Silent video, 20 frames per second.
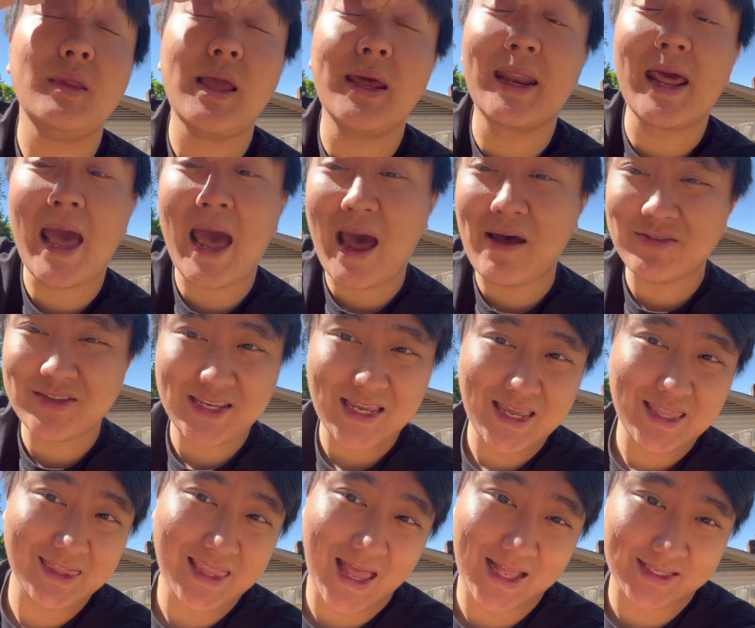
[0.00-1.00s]
They have to
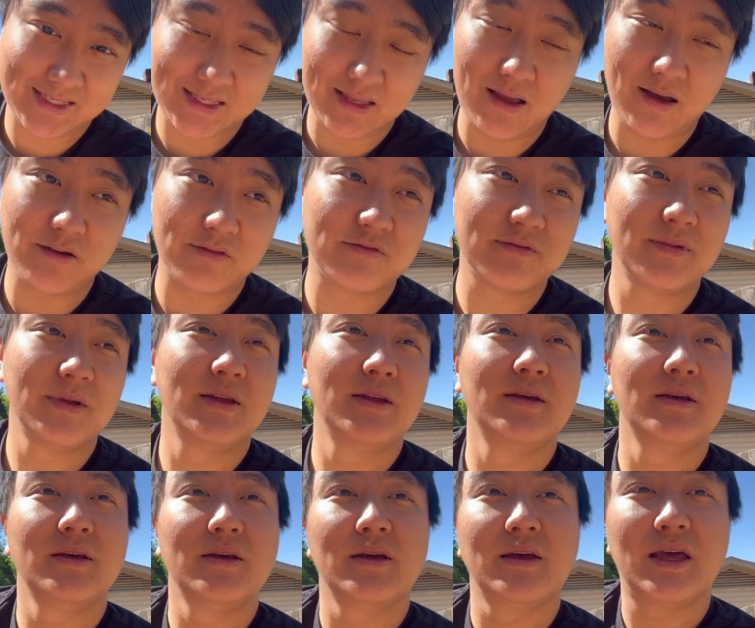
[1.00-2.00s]
eat that stuff.
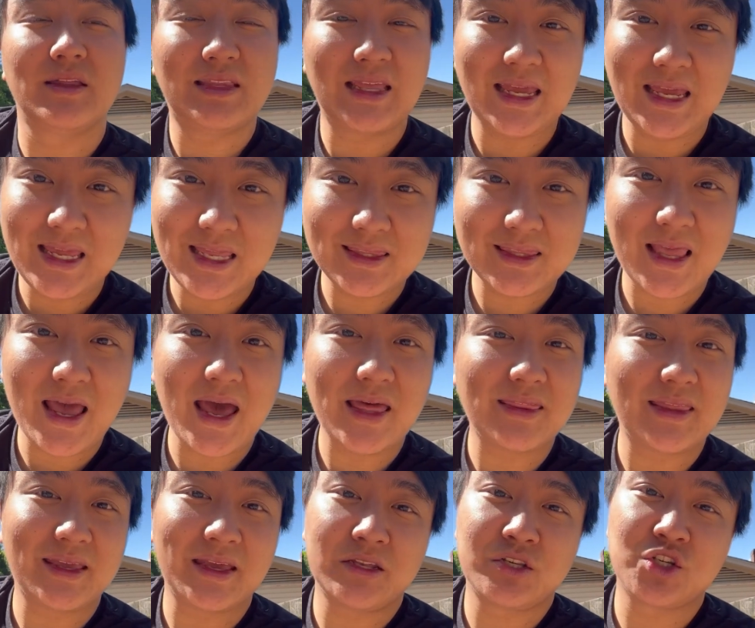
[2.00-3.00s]
They eat that,
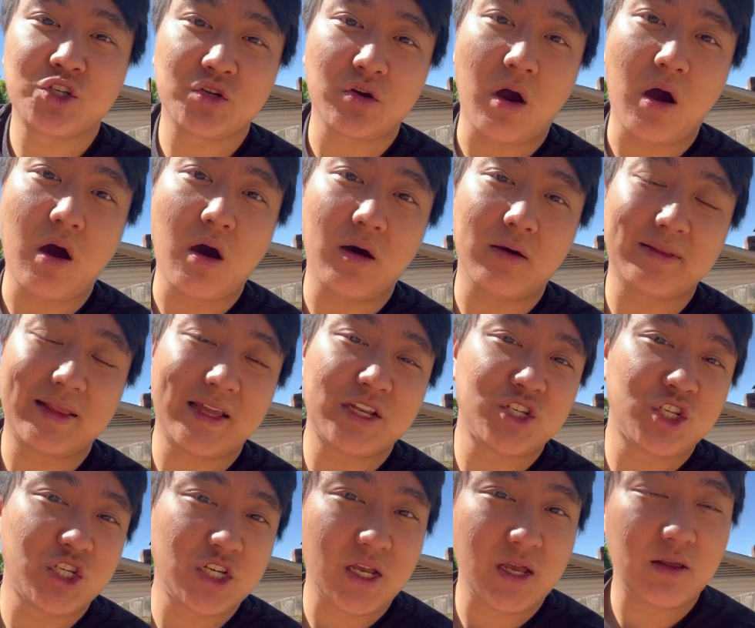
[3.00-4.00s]
they get strong. That
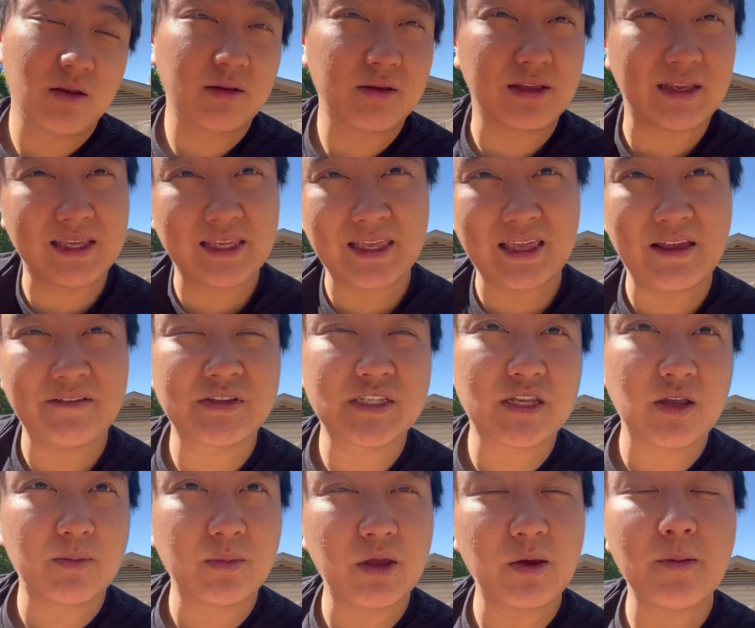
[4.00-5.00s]
shit gives
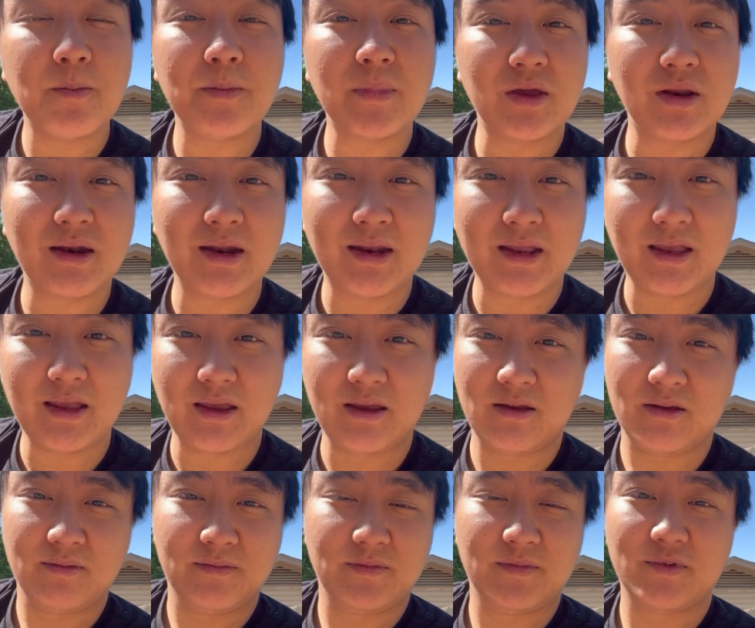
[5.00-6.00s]
them
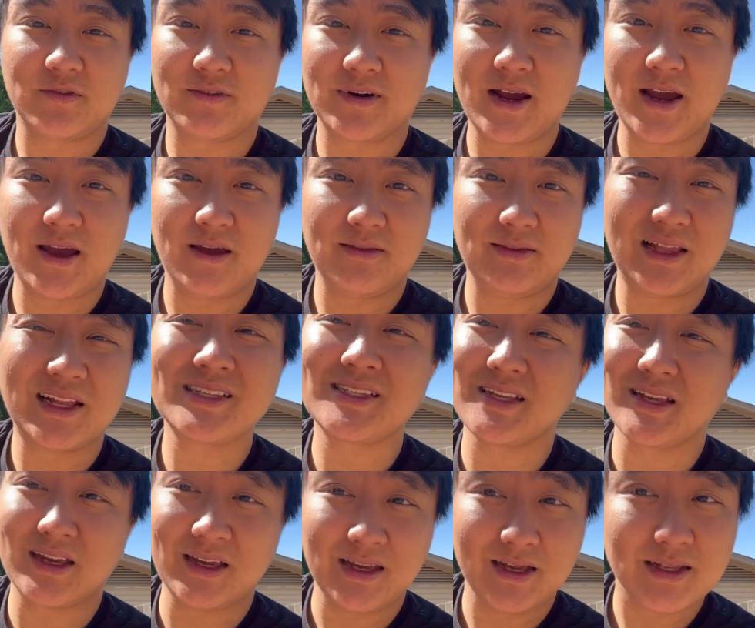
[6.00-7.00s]
immunity, right? That's
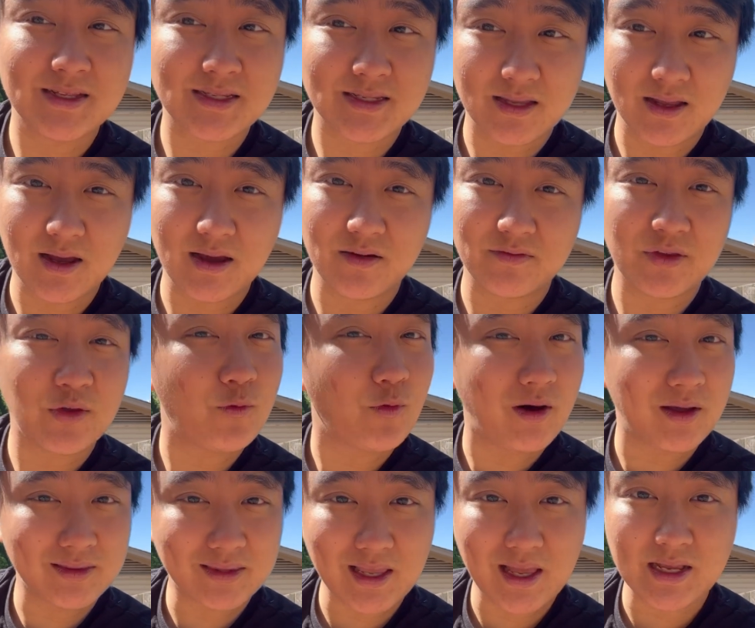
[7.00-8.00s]
the good stuff. You
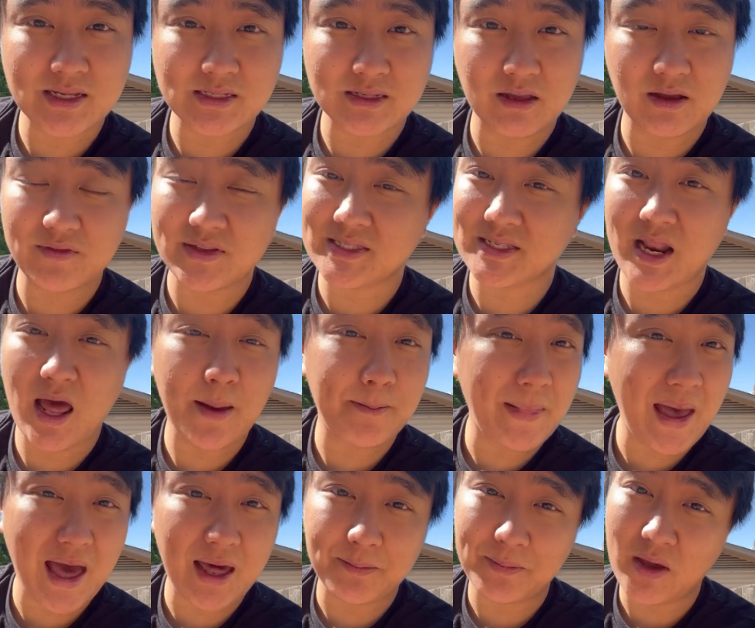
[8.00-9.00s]
want that stuff. It's not
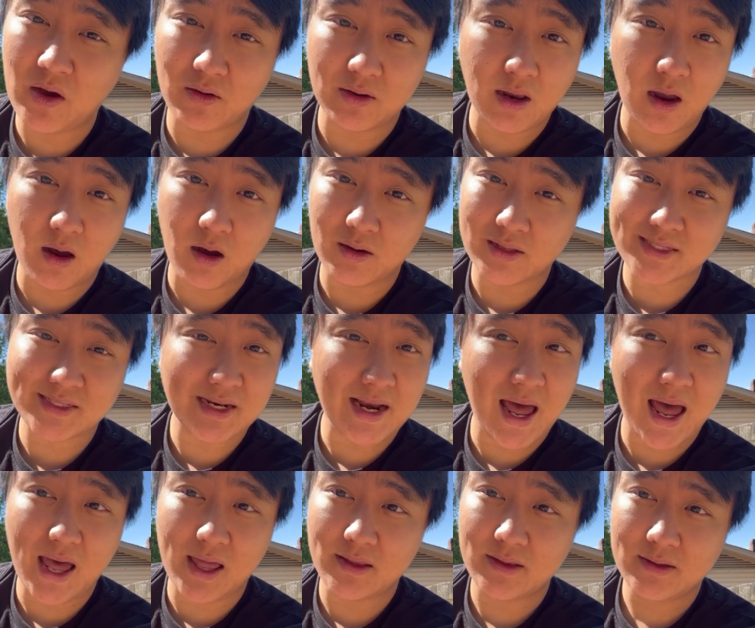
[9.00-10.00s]
bad milk, y'all, it's
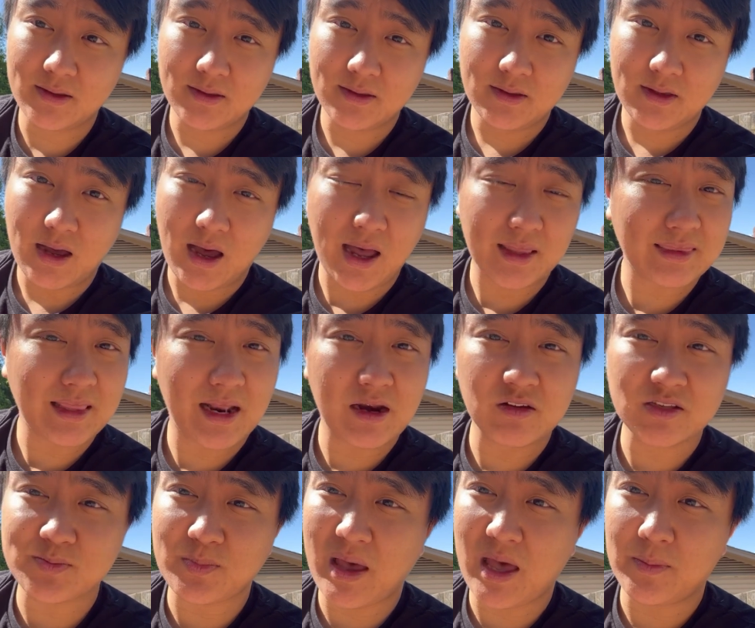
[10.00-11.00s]
not. I thought it
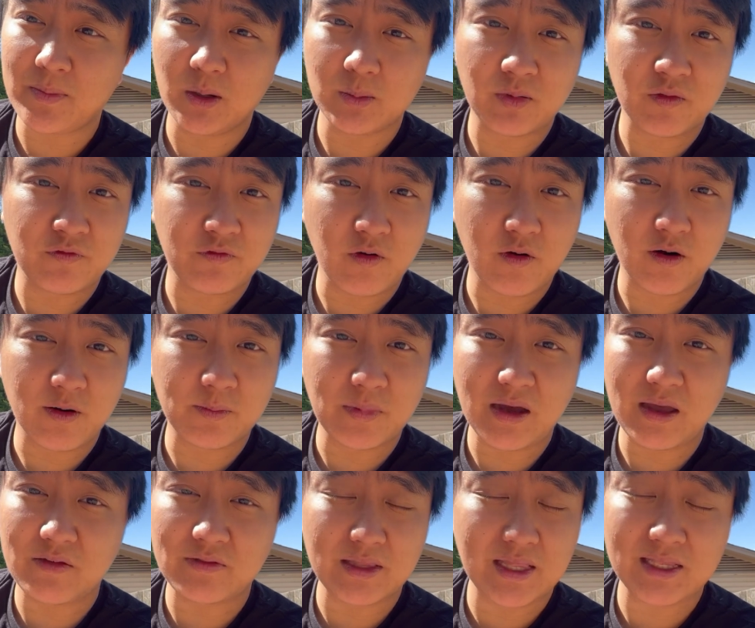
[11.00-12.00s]
was bad milk before,
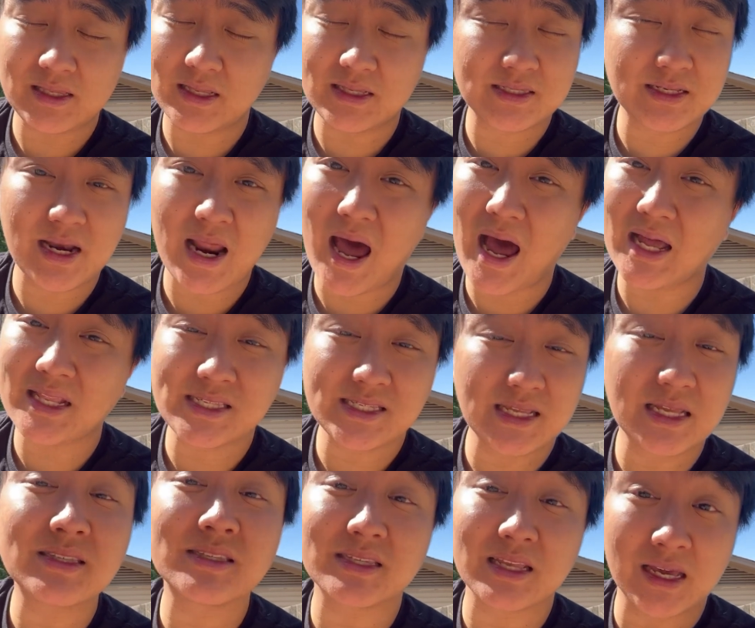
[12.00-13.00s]
but it's not.
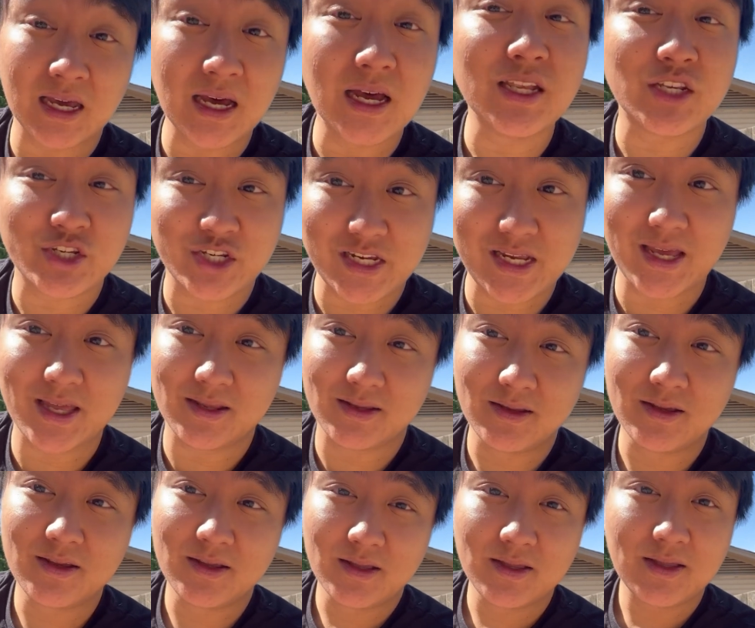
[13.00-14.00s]
It's the good shit.
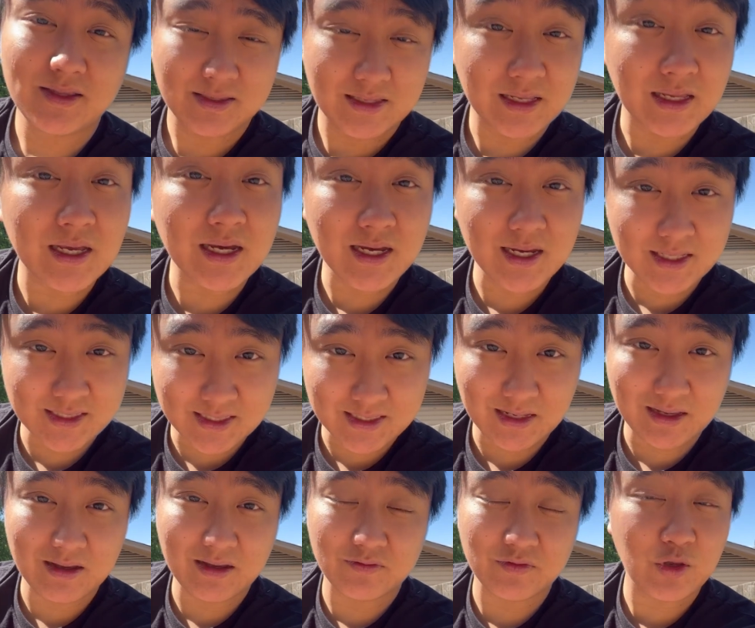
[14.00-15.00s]
The good
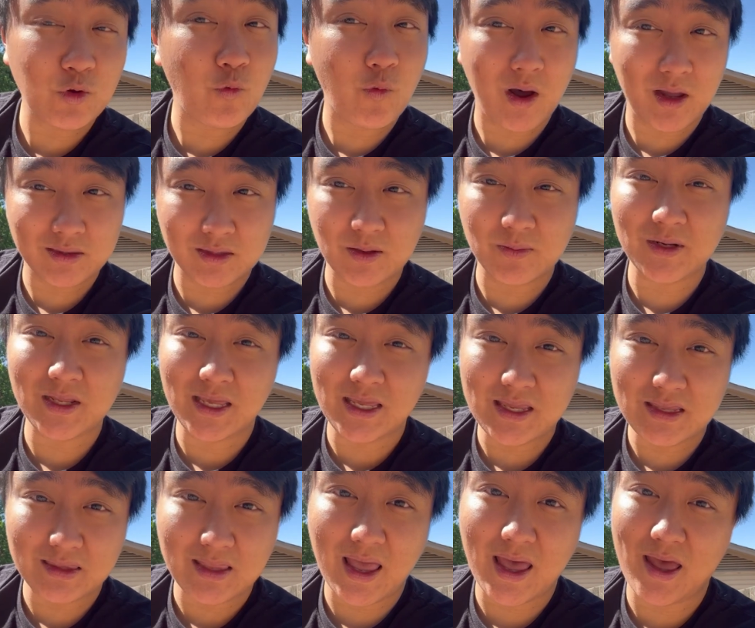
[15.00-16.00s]
stuff. You want them to
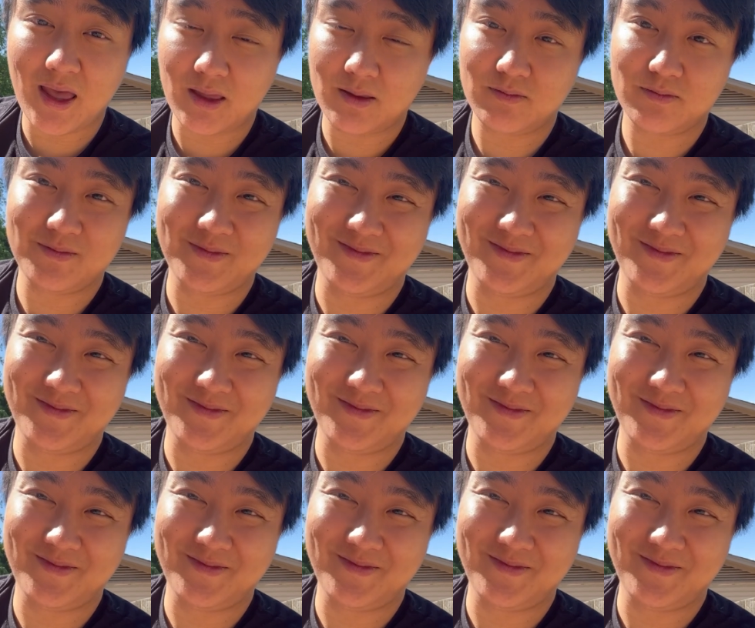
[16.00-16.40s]
eat that.